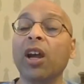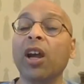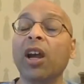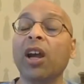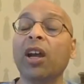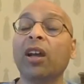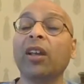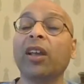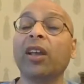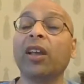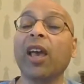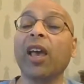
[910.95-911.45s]

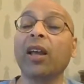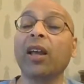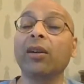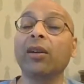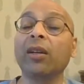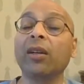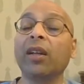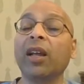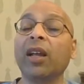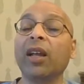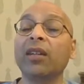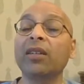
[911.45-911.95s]
and calorie
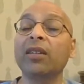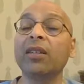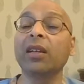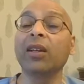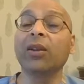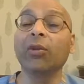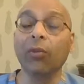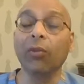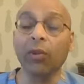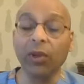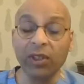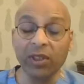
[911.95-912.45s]

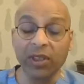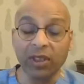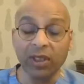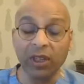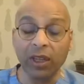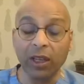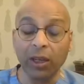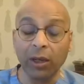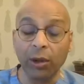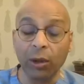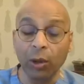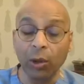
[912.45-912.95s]
density will
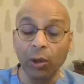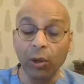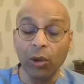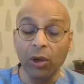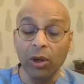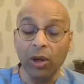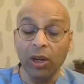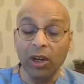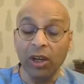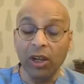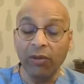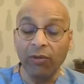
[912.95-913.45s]
stay
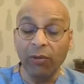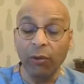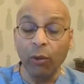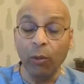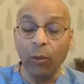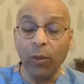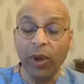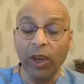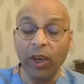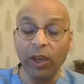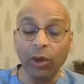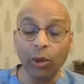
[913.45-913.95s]
low if you
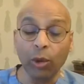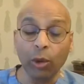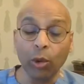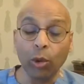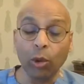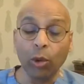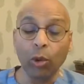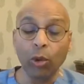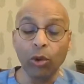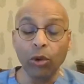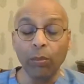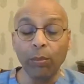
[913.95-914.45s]
make your
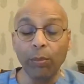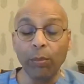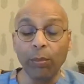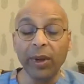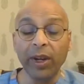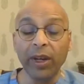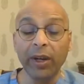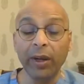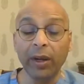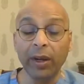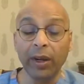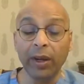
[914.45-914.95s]
own
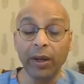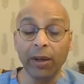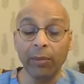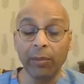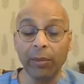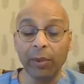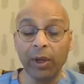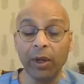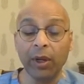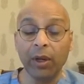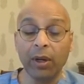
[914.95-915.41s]
bean dip.